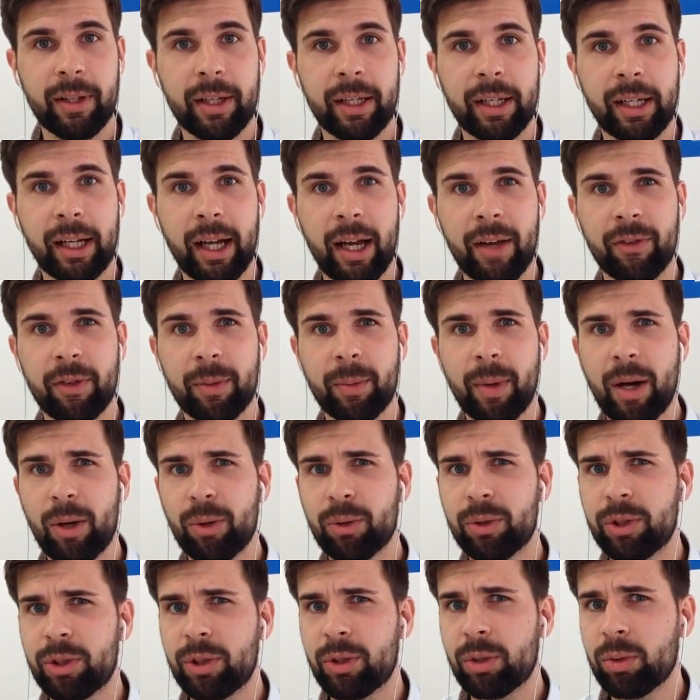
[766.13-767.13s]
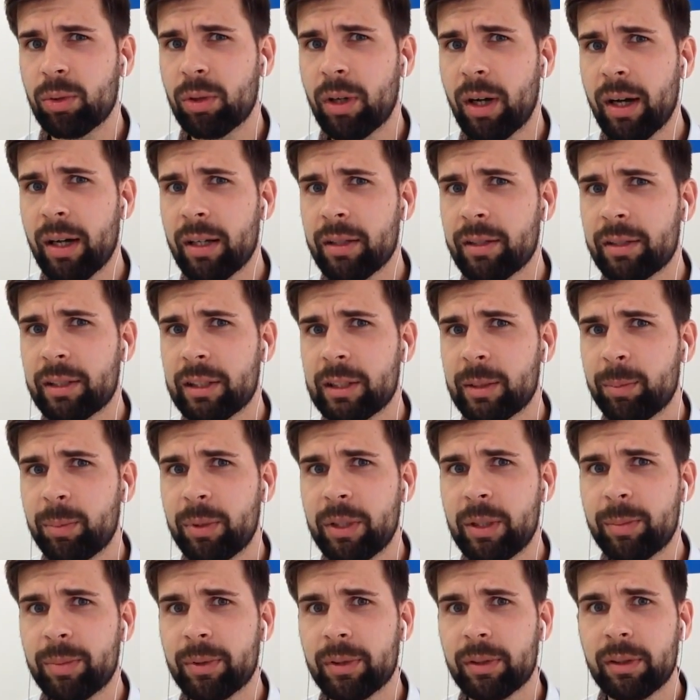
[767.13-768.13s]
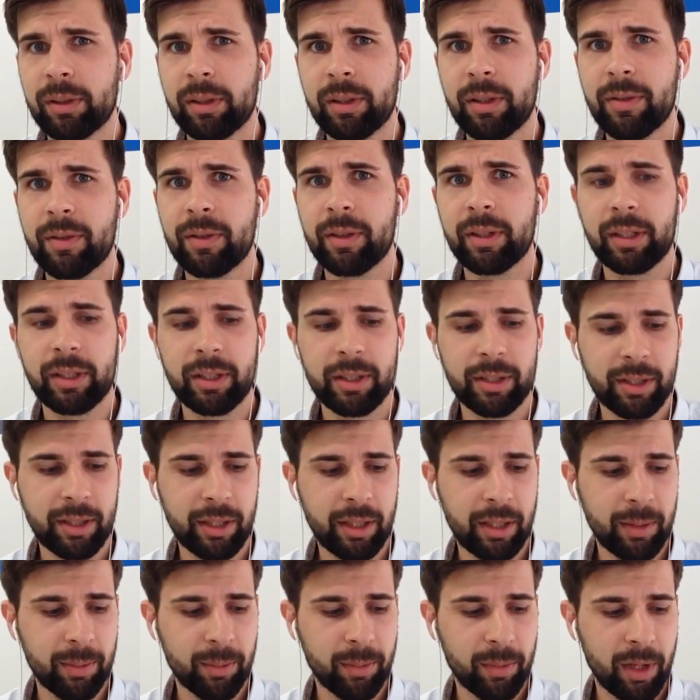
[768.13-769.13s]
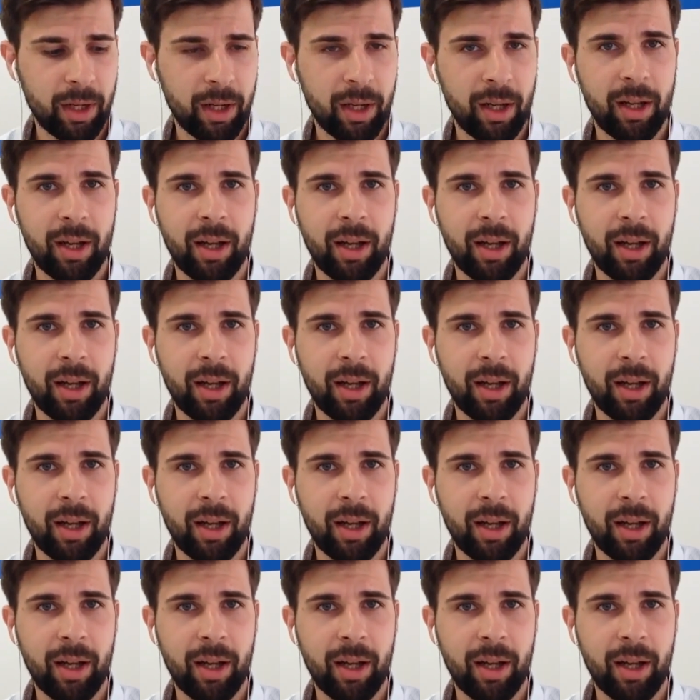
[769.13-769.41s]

they have about 200 people in their team.